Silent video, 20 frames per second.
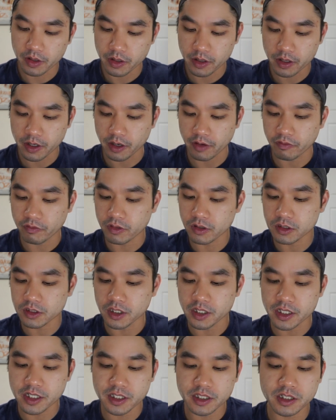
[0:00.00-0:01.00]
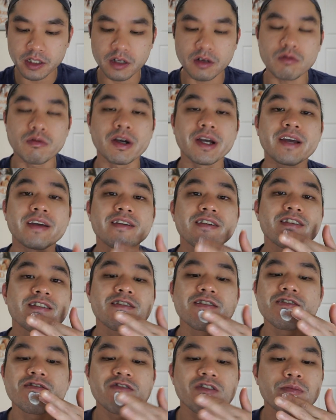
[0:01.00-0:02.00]
Yeah, if there's an easier way
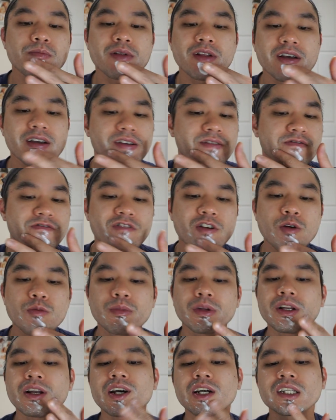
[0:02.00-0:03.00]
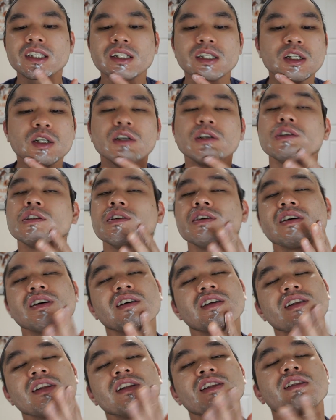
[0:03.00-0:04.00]
of applying foam minoxidil,
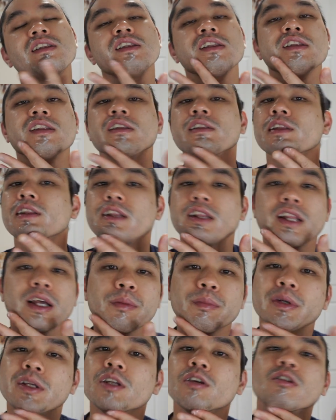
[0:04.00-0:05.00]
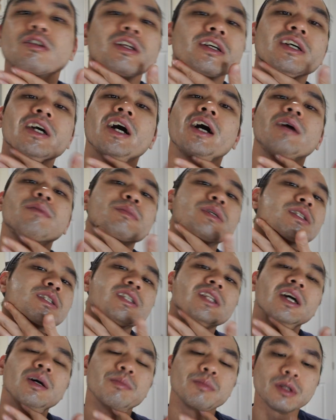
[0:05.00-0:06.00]
let me know in the comments
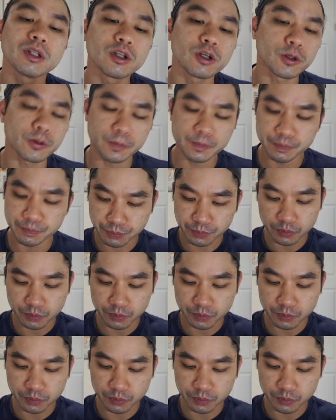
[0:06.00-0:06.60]
down below.